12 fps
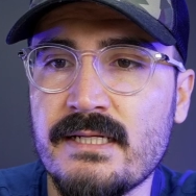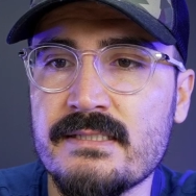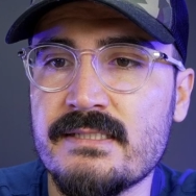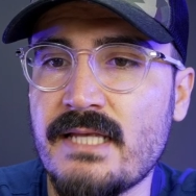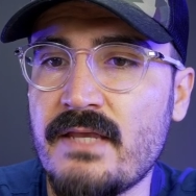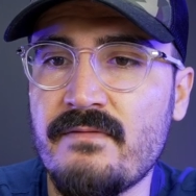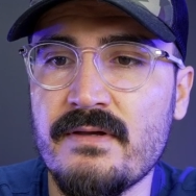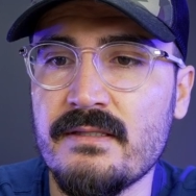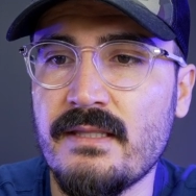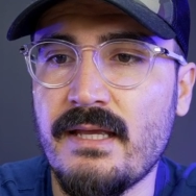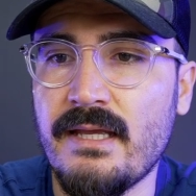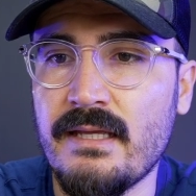it, save
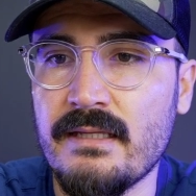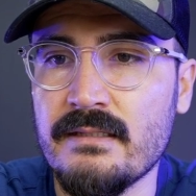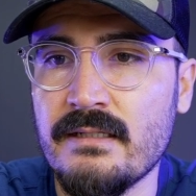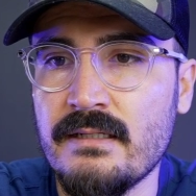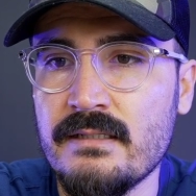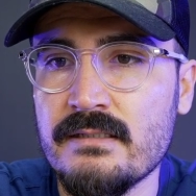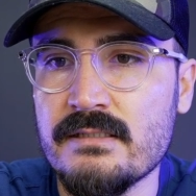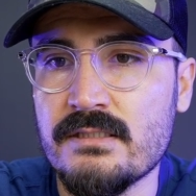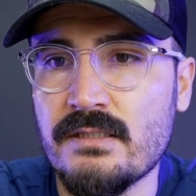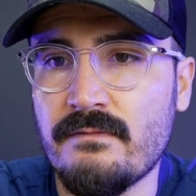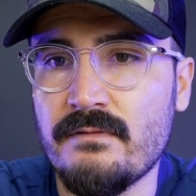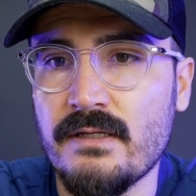it, and
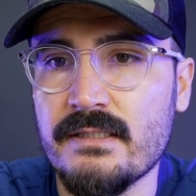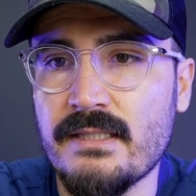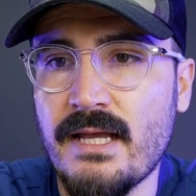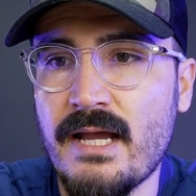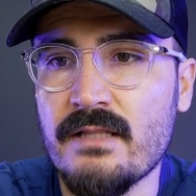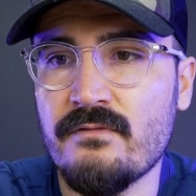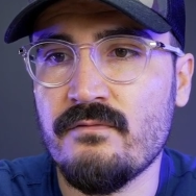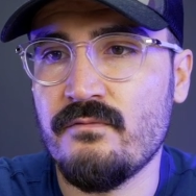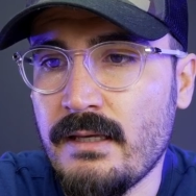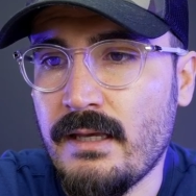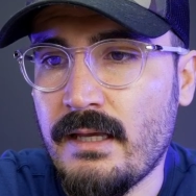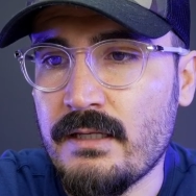stuff like that.
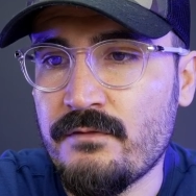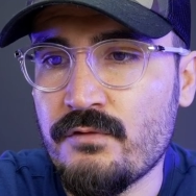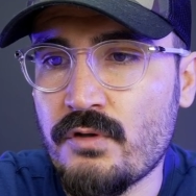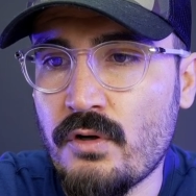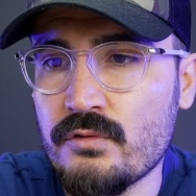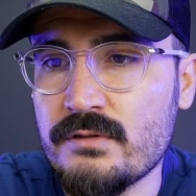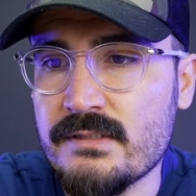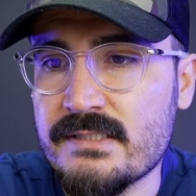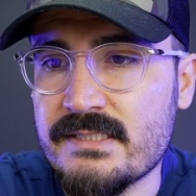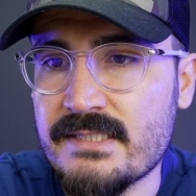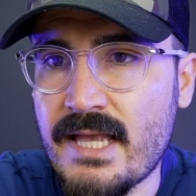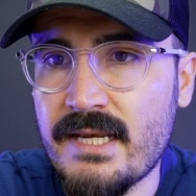And if you go to the
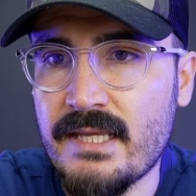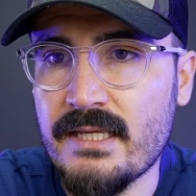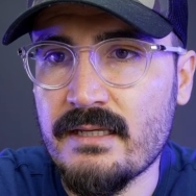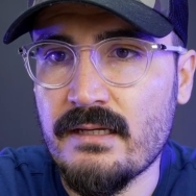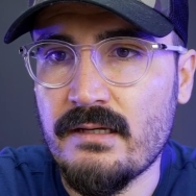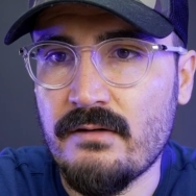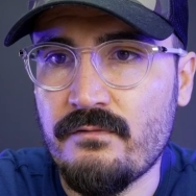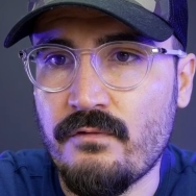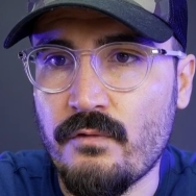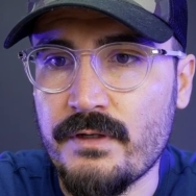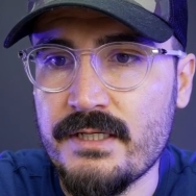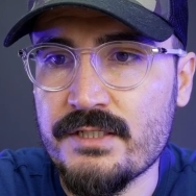setting
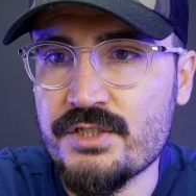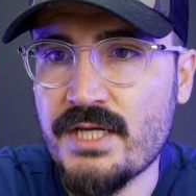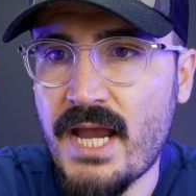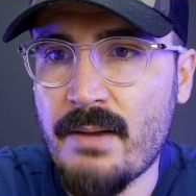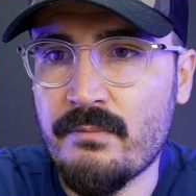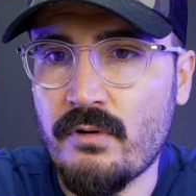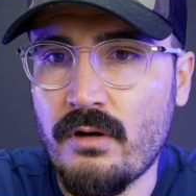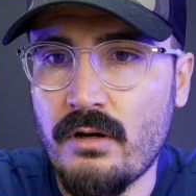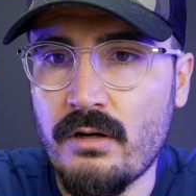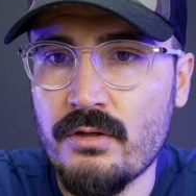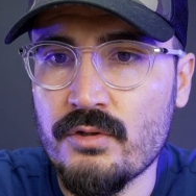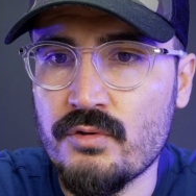for each
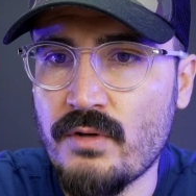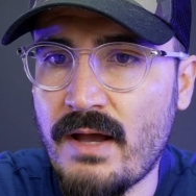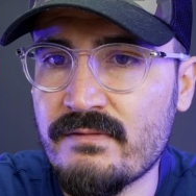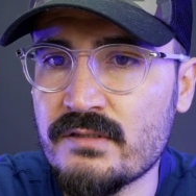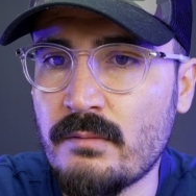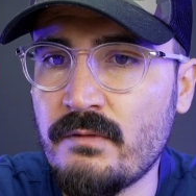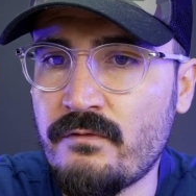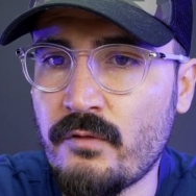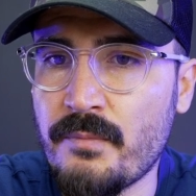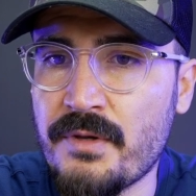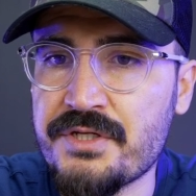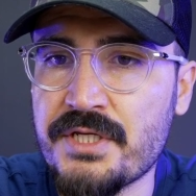camera, you have some
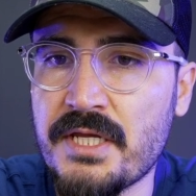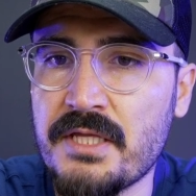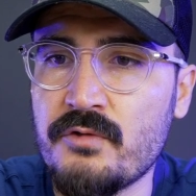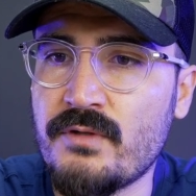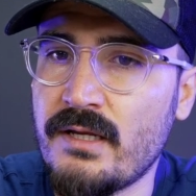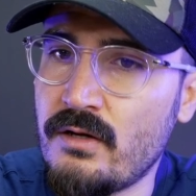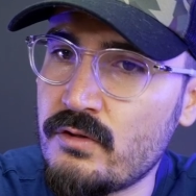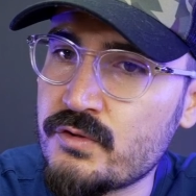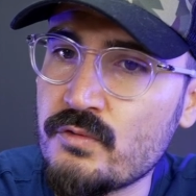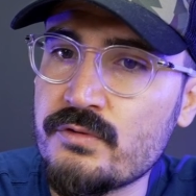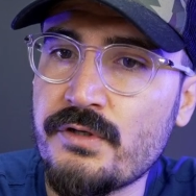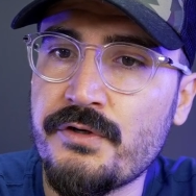information. You can
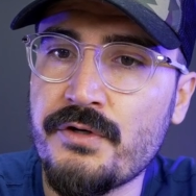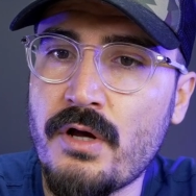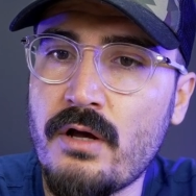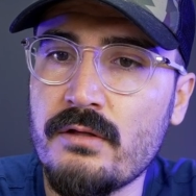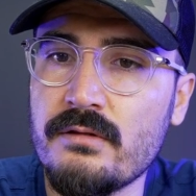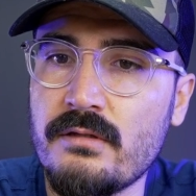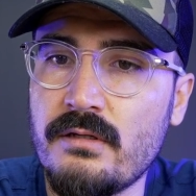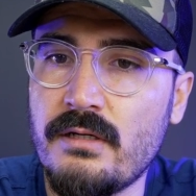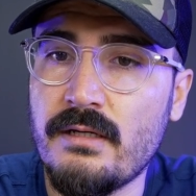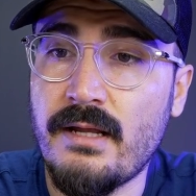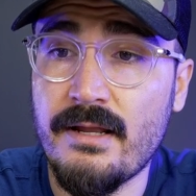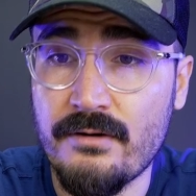also turn on
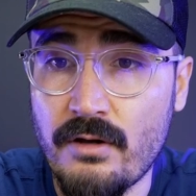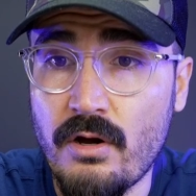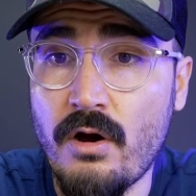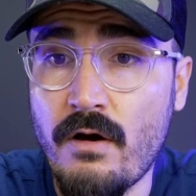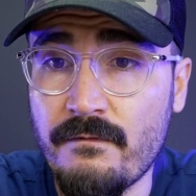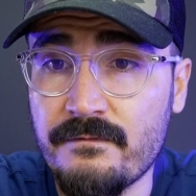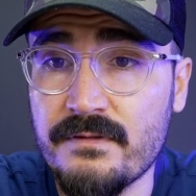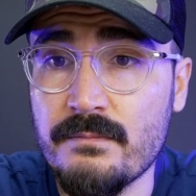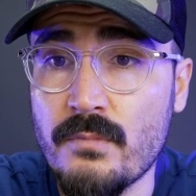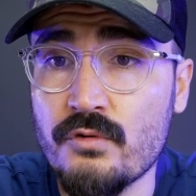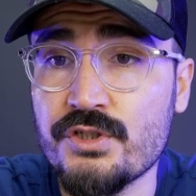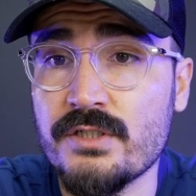and off the
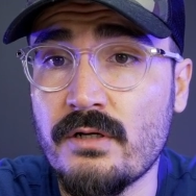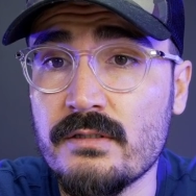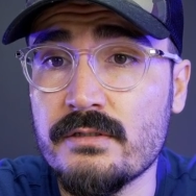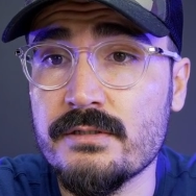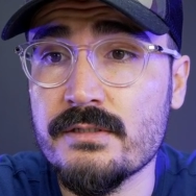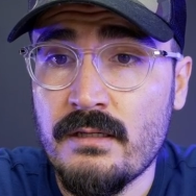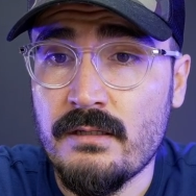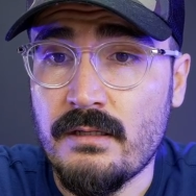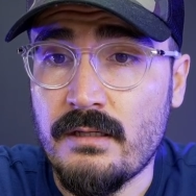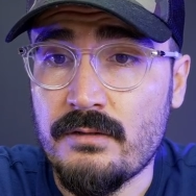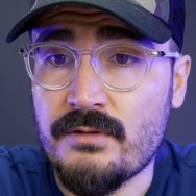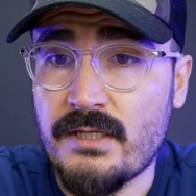motion alerts.
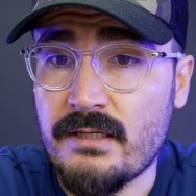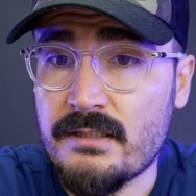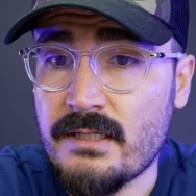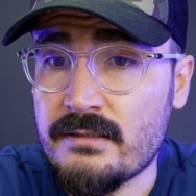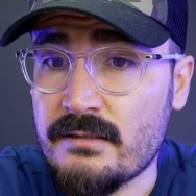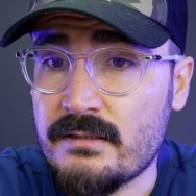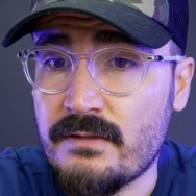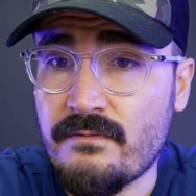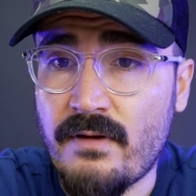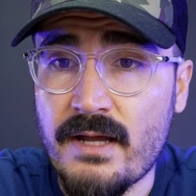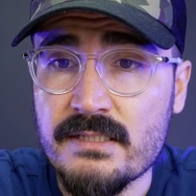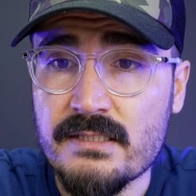You can get the
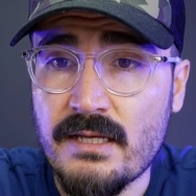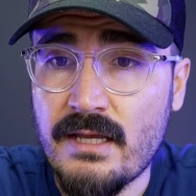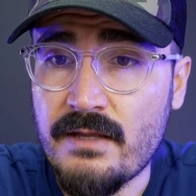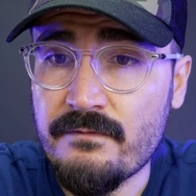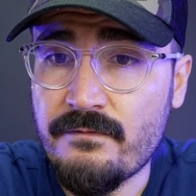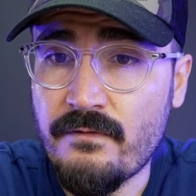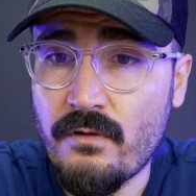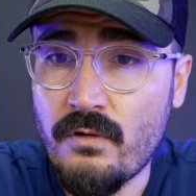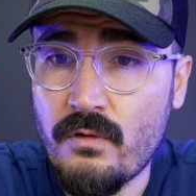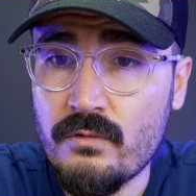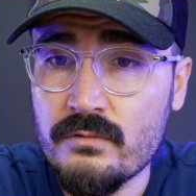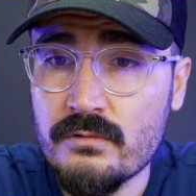device
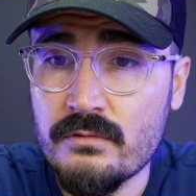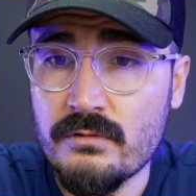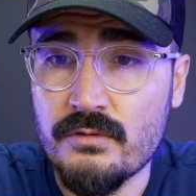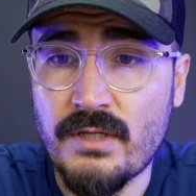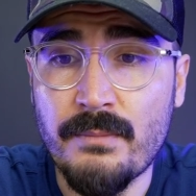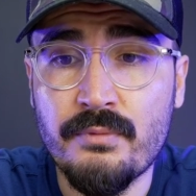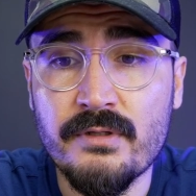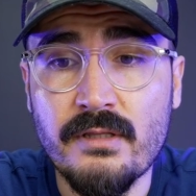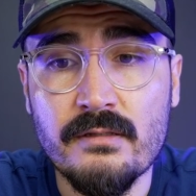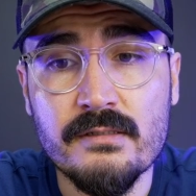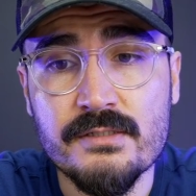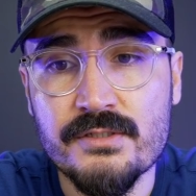info. You can put it
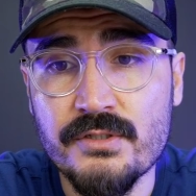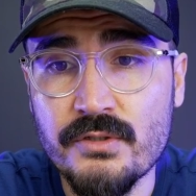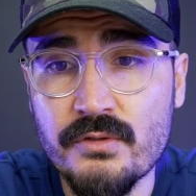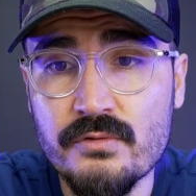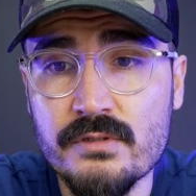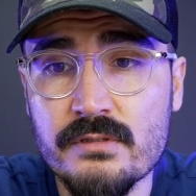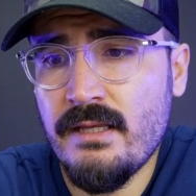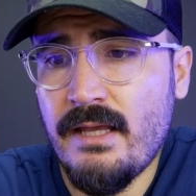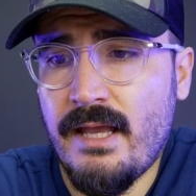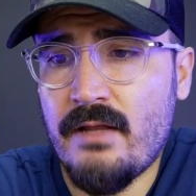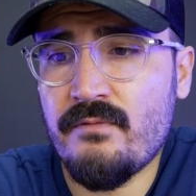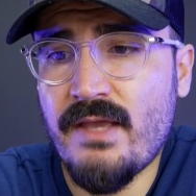on the snooze,
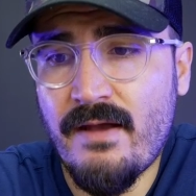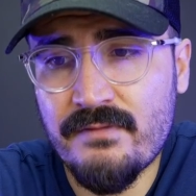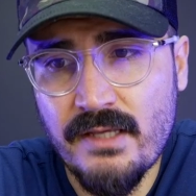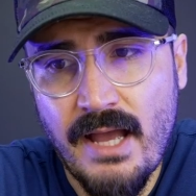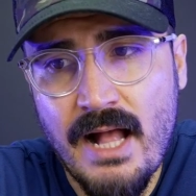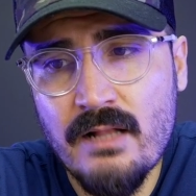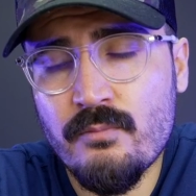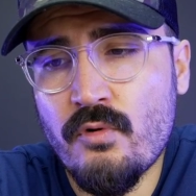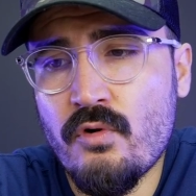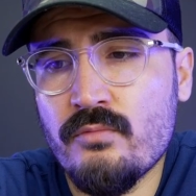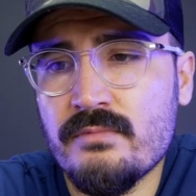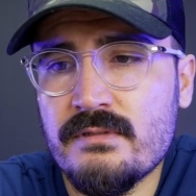and we have the
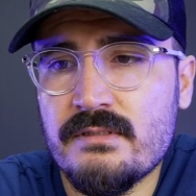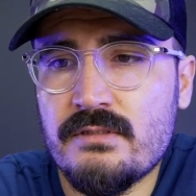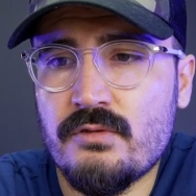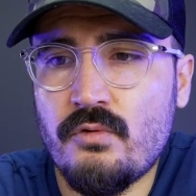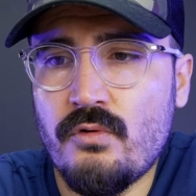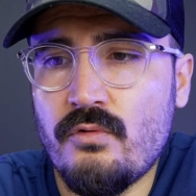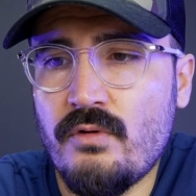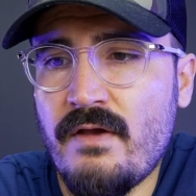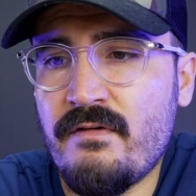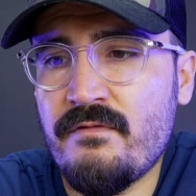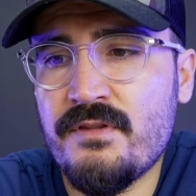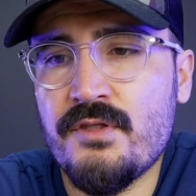album. So
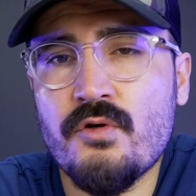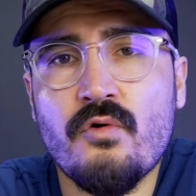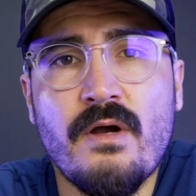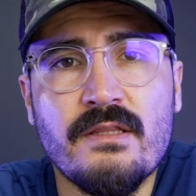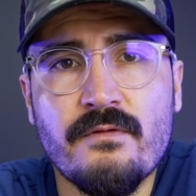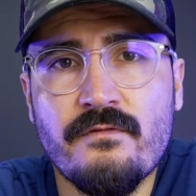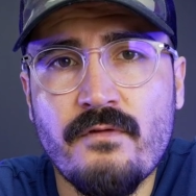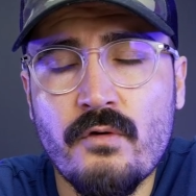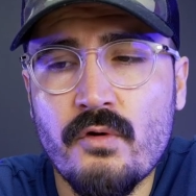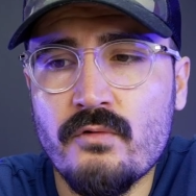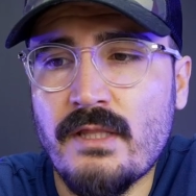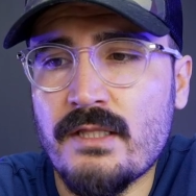every video and the
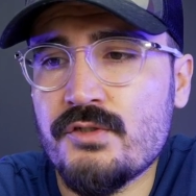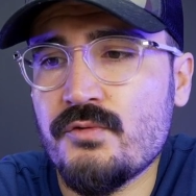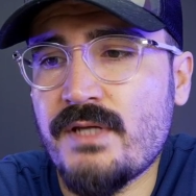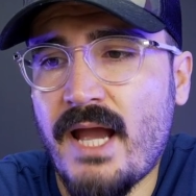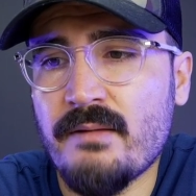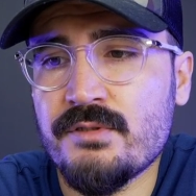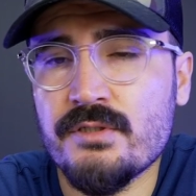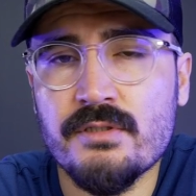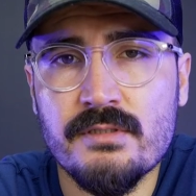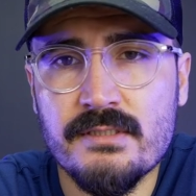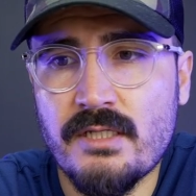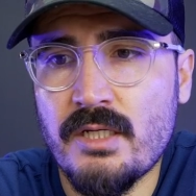photo that you
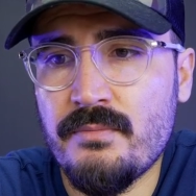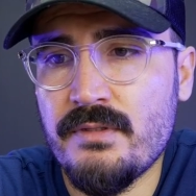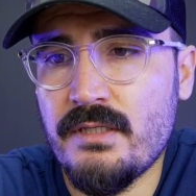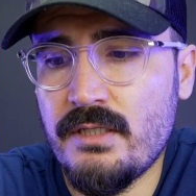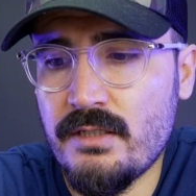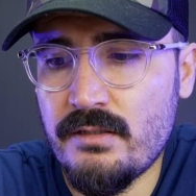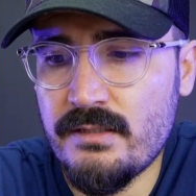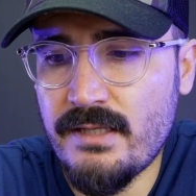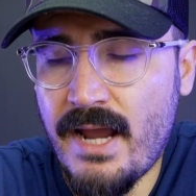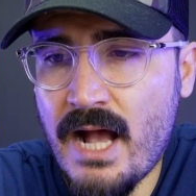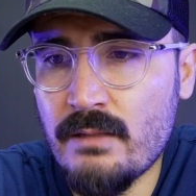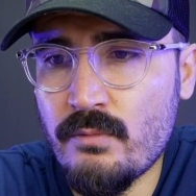captured is gonna be here in
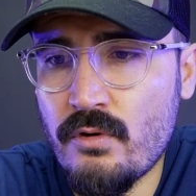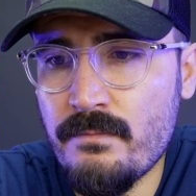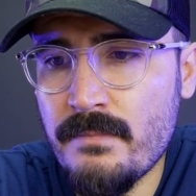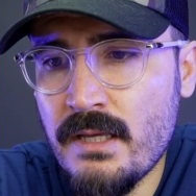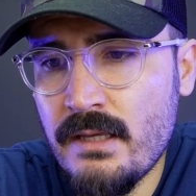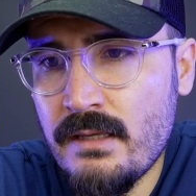the album.